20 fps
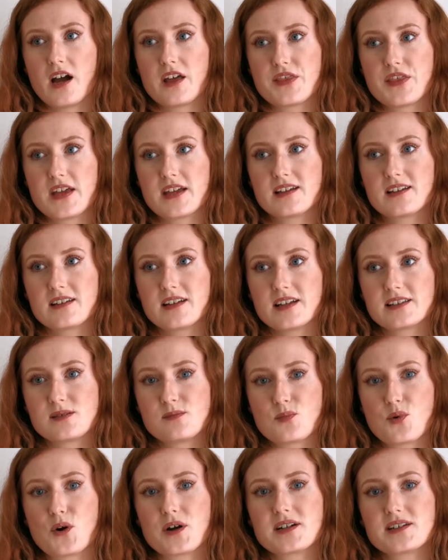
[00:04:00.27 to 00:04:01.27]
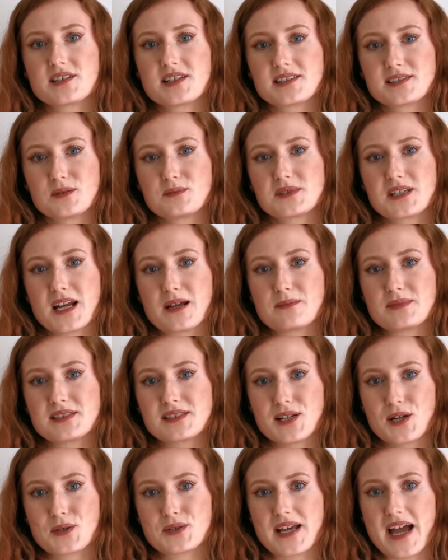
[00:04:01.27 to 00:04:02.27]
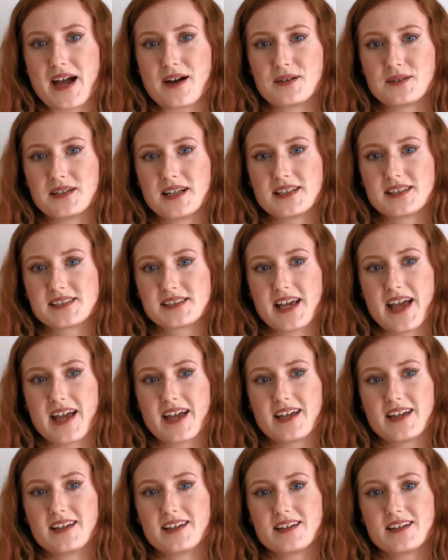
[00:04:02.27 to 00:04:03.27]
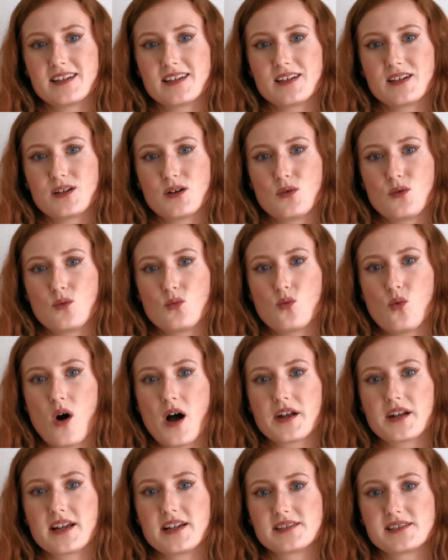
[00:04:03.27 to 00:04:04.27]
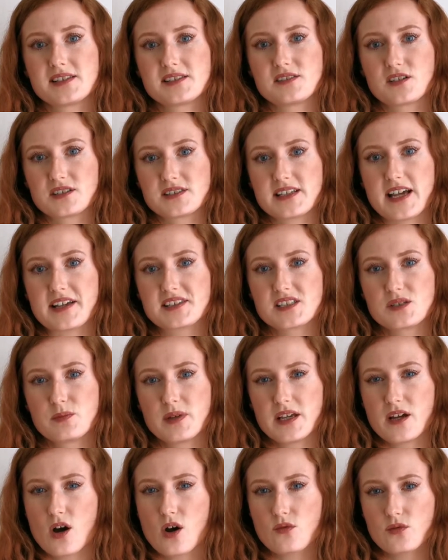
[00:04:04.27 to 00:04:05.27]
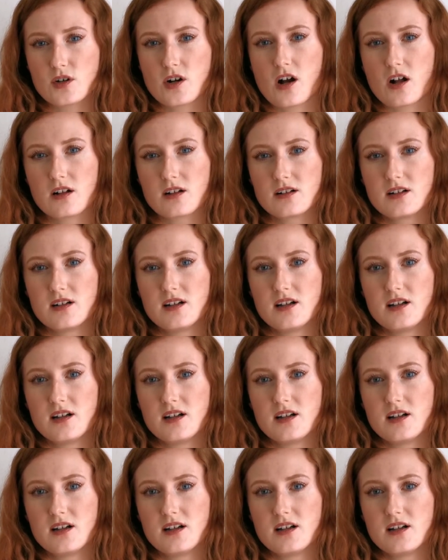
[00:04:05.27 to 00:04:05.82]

I think it's important to sometimes slow down and say, what is a success to me overall?